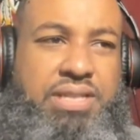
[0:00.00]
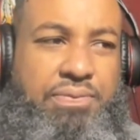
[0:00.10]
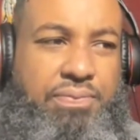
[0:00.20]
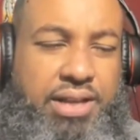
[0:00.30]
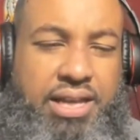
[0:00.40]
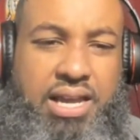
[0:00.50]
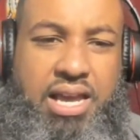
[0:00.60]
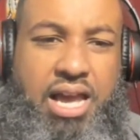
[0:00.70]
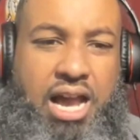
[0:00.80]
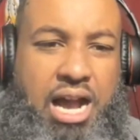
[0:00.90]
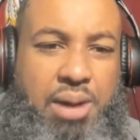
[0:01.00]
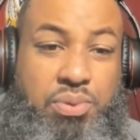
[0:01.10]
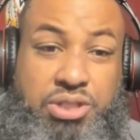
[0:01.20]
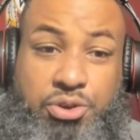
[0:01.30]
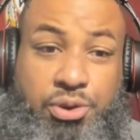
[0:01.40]
definitely
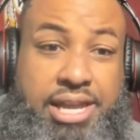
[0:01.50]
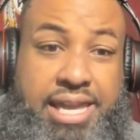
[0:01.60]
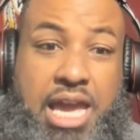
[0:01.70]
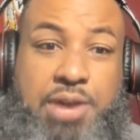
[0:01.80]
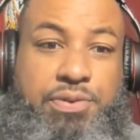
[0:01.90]
was a great game